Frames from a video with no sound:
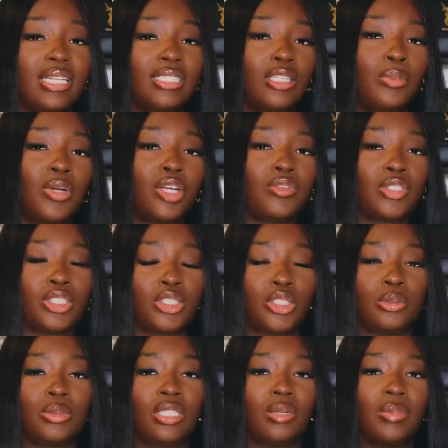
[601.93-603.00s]
is the perfect
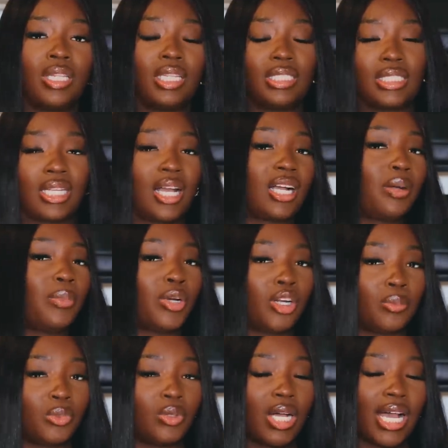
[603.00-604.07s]
dupe to the balenciaga
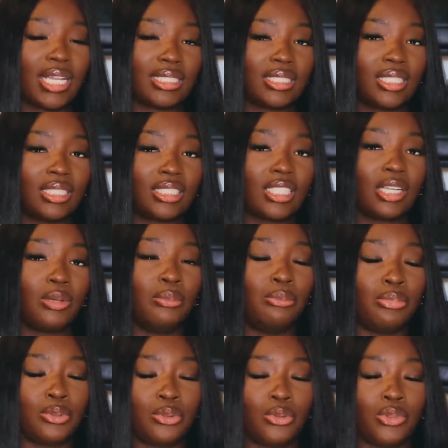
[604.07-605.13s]
purple essex
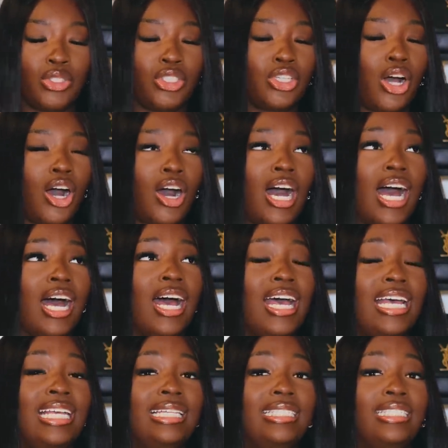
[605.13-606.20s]
boot y'all
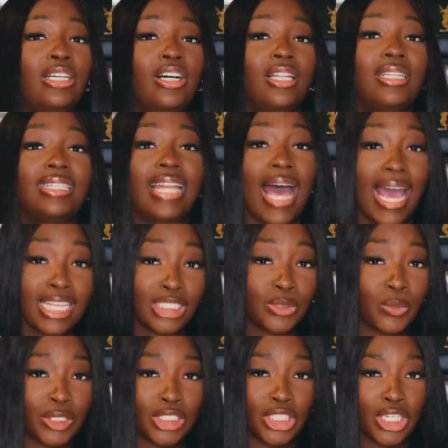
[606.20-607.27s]
last
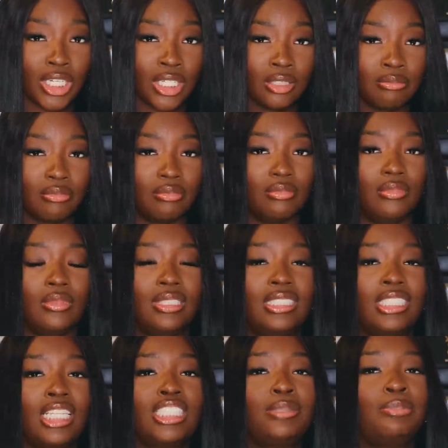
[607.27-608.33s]
winter
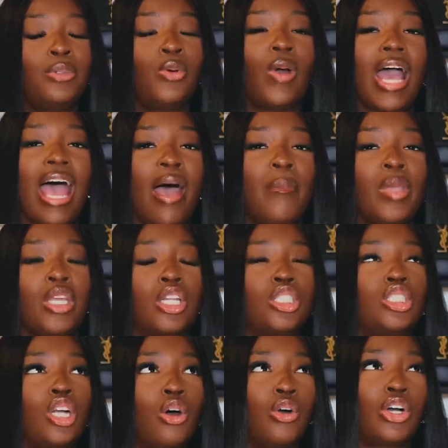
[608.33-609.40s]
this boot had me in a
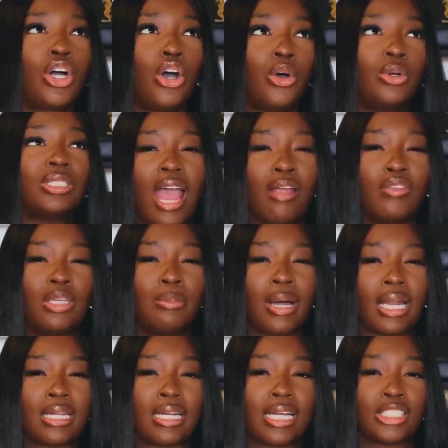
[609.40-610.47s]
chokehold.
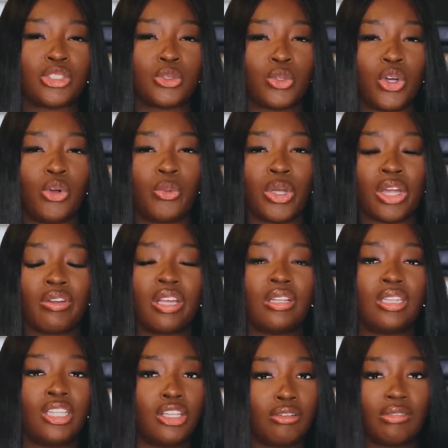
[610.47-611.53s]
Everybody that I saw wear it
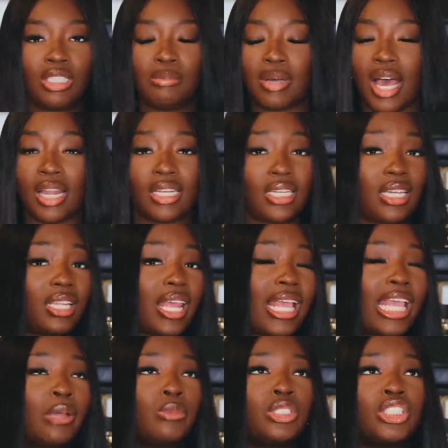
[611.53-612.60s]
literally bodied it.
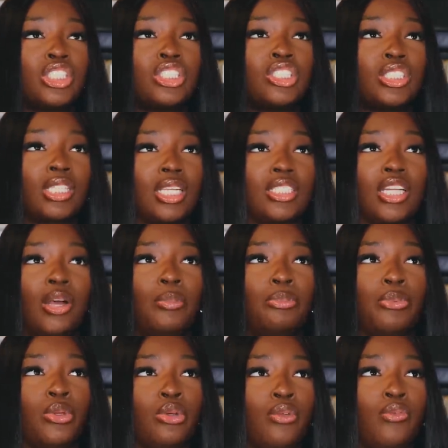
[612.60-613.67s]
Like it was just such a
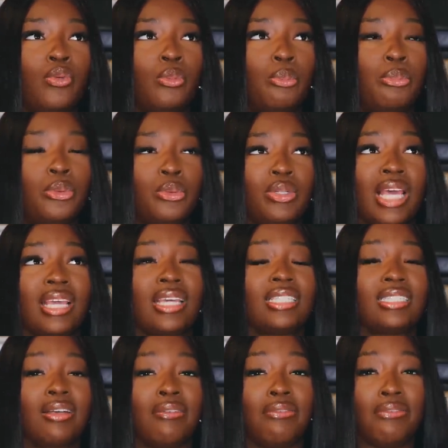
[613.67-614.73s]
beautiful boot. Like
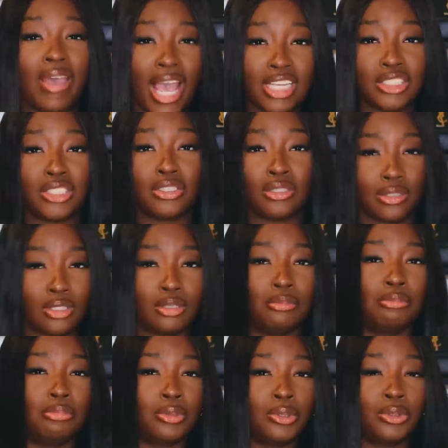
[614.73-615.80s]
it's a fashion girl
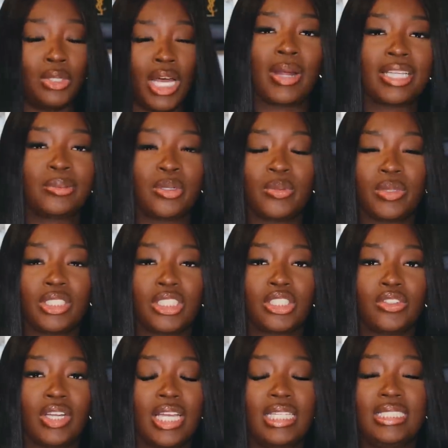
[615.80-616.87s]
boot. Price point was
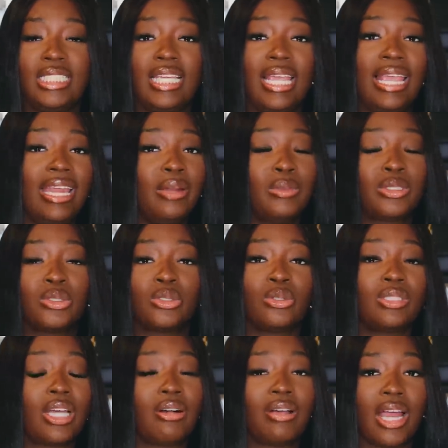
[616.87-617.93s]
just crazy and it was
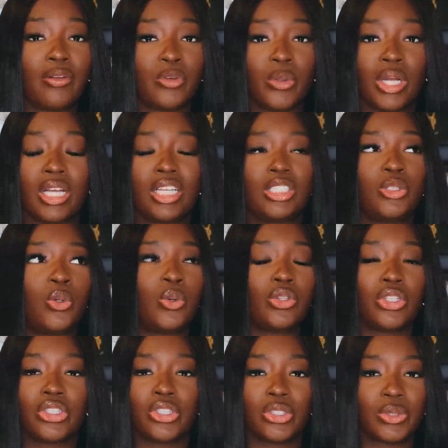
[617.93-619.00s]
sold out everywhere because all
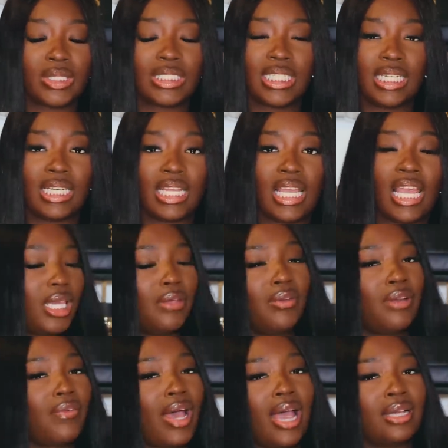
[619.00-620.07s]
the girls was getting it.
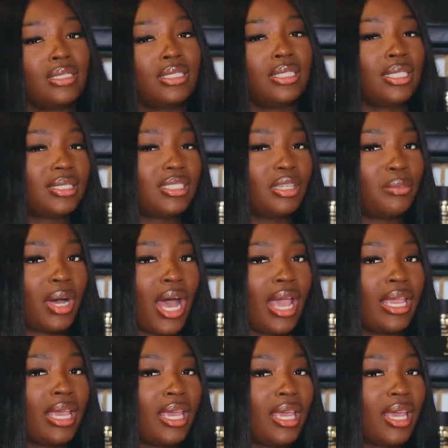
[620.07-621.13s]
Even if I had the chance to
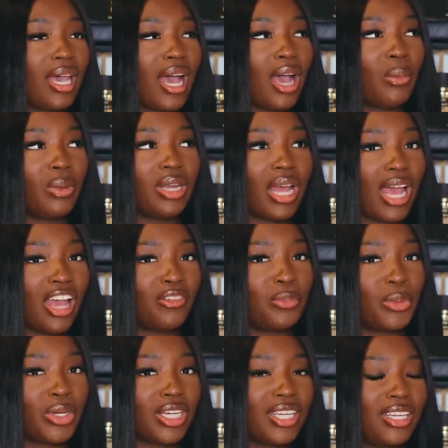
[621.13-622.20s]
buy it, I would not have
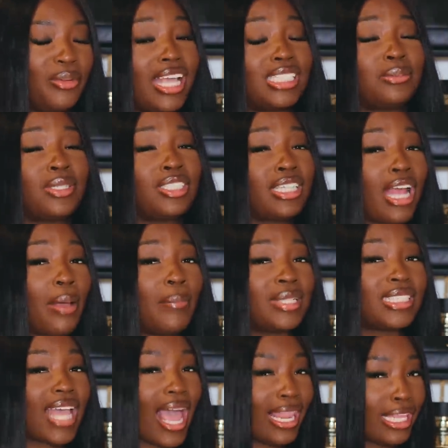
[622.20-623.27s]
bought it. Especially that
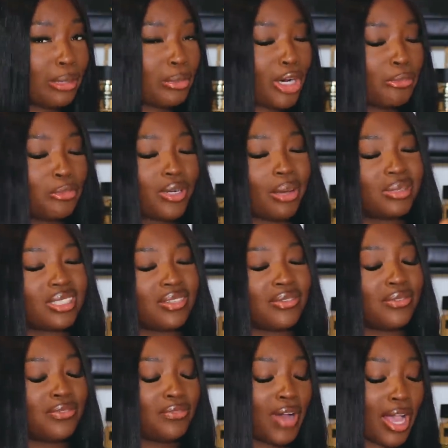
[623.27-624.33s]
metallic purple that was a
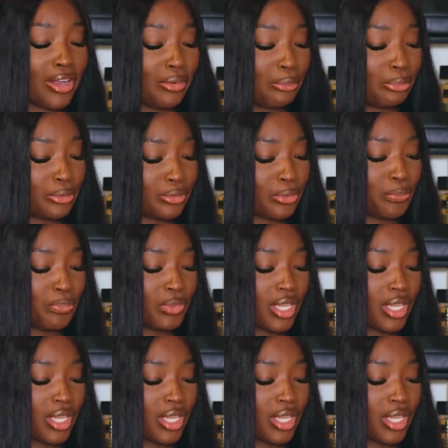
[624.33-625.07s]
fire boot